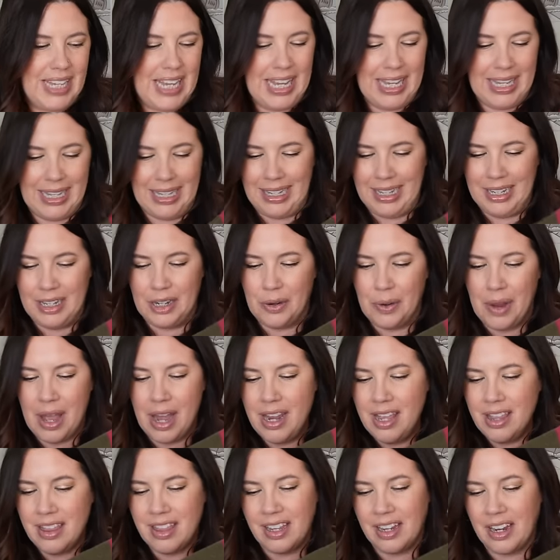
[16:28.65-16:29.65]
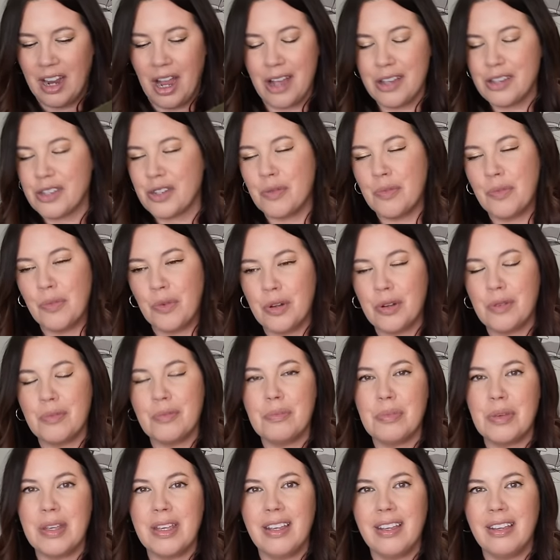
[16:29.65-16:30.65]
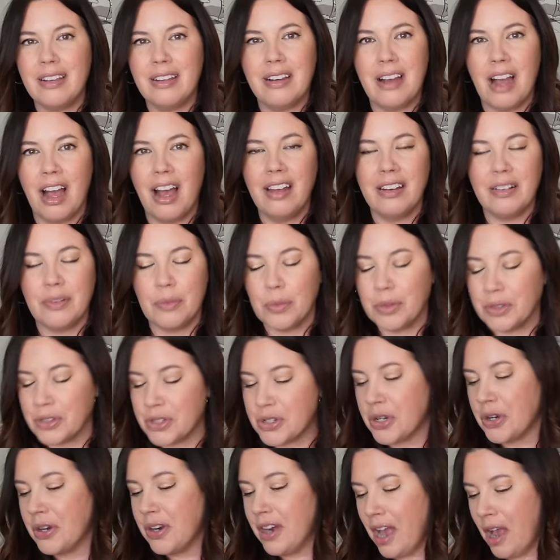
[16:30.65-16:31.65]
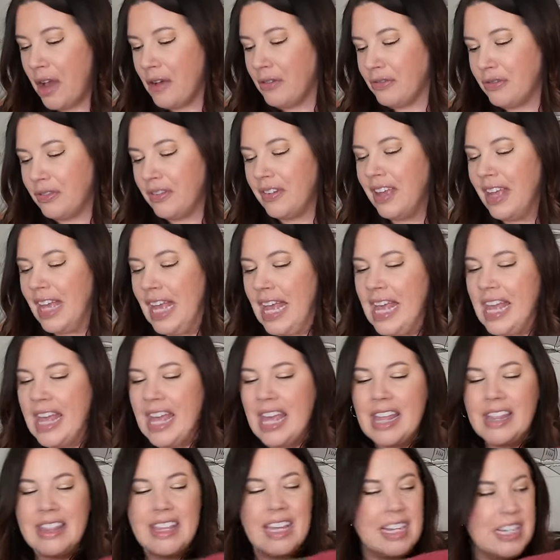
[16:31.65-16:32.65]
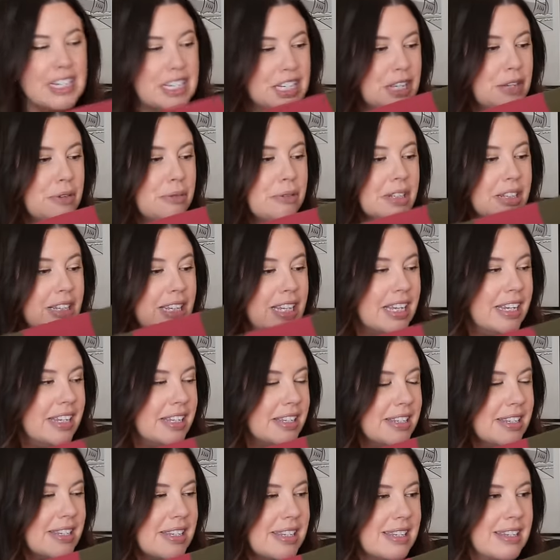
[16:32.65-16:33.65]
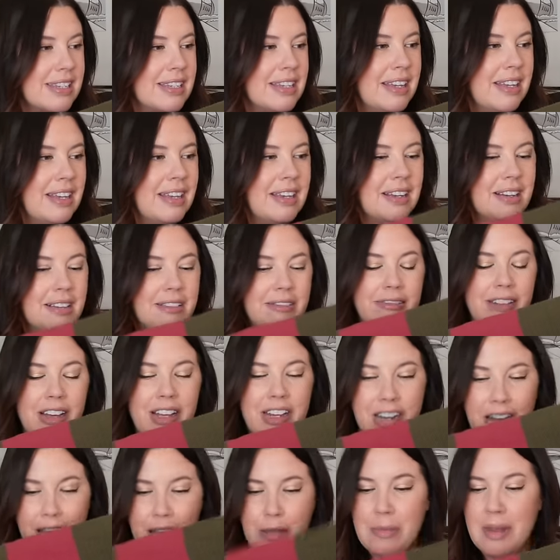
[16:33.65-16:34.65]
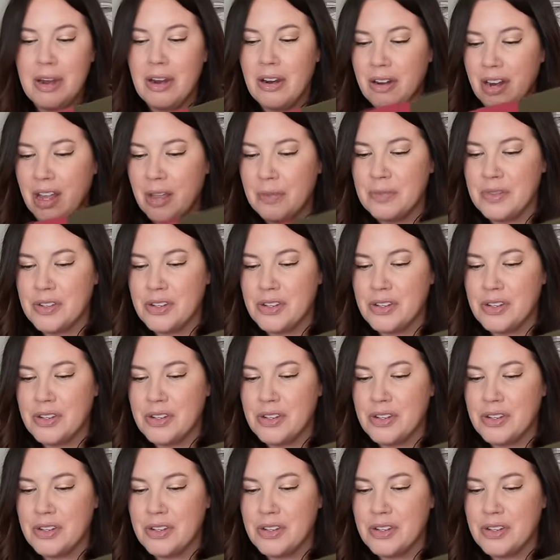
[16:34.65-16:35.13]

you know, anything costume wouldn't be cotton. Well, sure enough, they did release a Nightmare on Elm